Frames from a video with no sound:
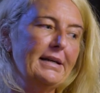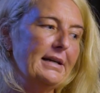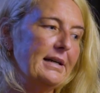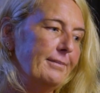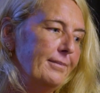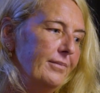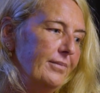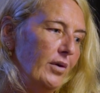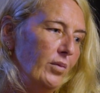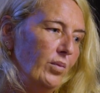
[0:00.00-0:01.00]
Um,
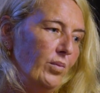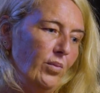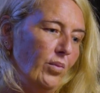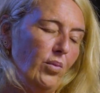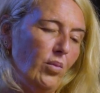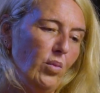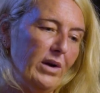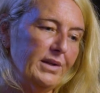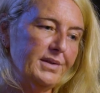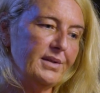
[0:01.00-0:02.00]
but when it's